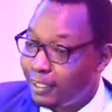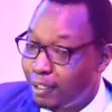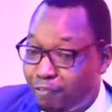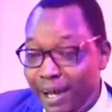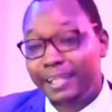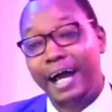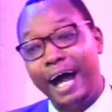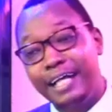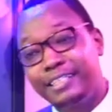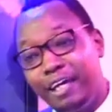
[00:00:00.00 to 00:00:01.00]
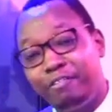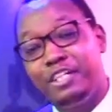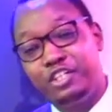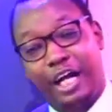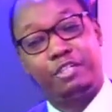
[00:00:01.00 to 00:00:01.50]
The Father has
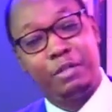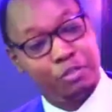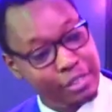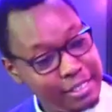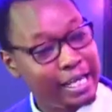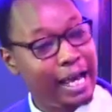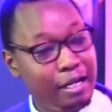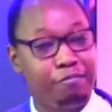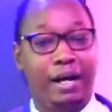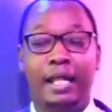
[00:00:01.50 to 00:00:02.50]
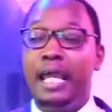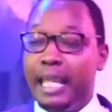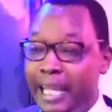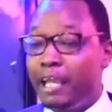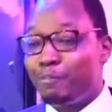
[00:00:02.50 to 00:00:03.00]
given judgment to the Son. In
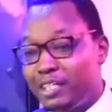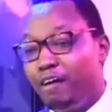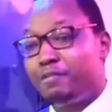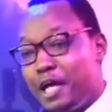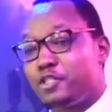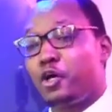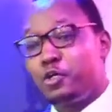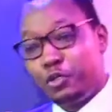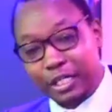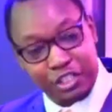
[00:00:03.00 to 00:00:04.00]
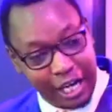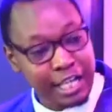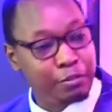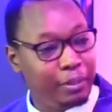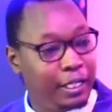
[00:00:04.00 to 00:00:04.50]
fact, He Himself does not do the
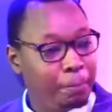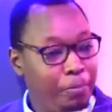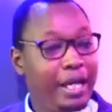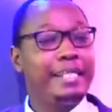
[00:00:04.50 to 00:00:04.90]
judgment.